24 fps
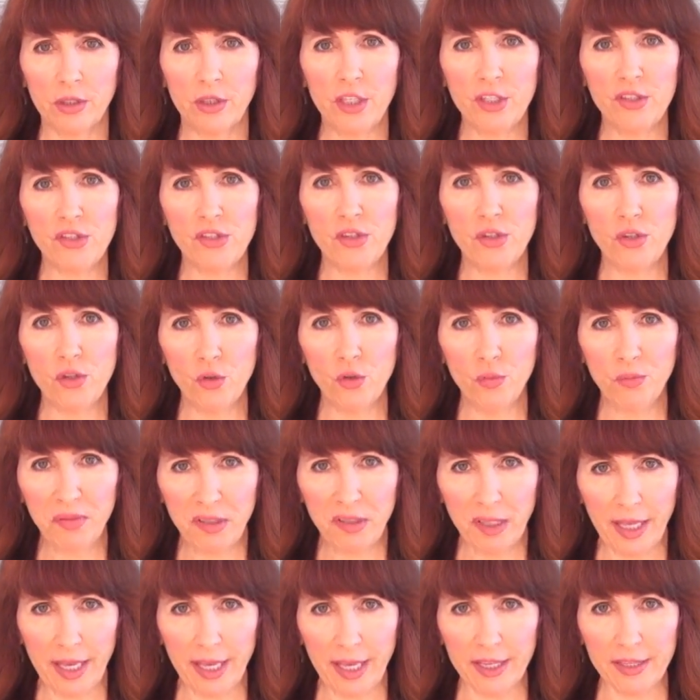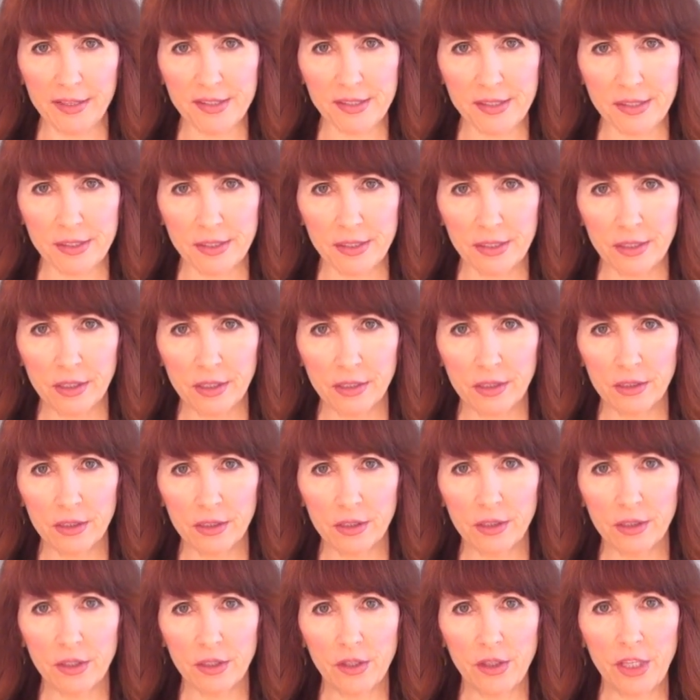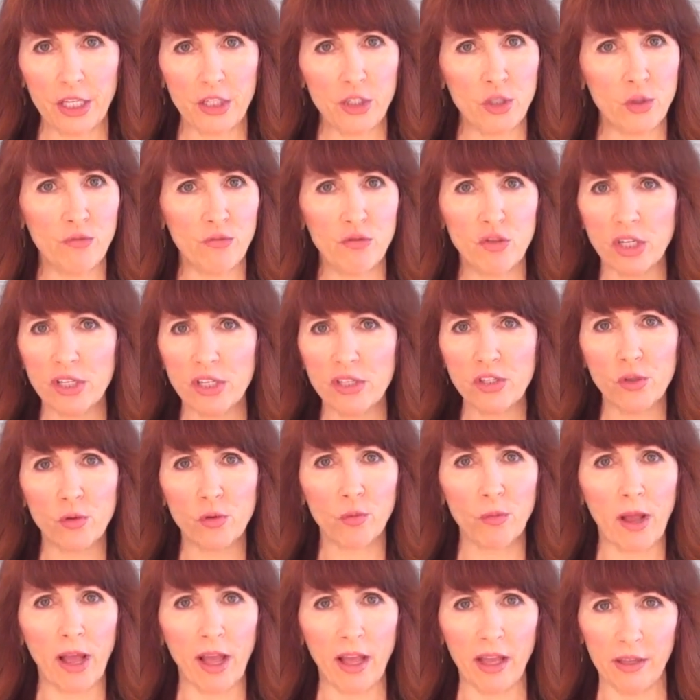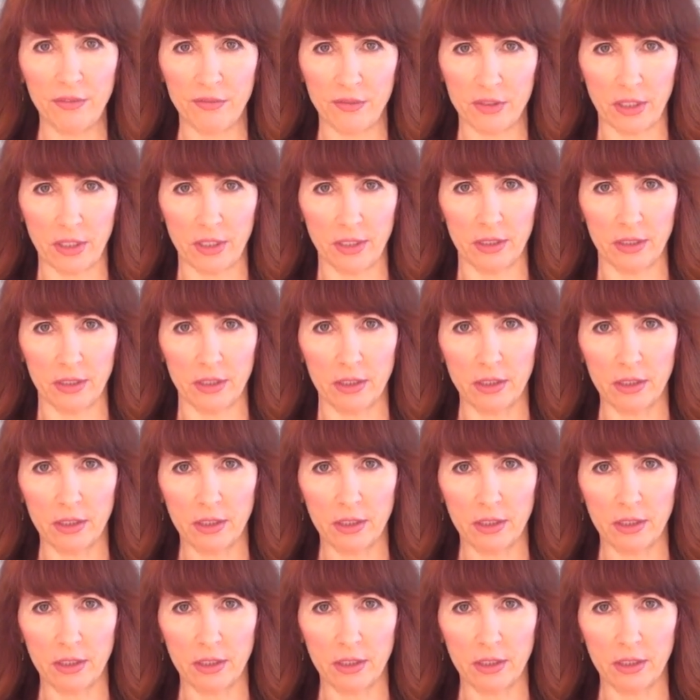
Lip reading: this new place that you've just arrived in.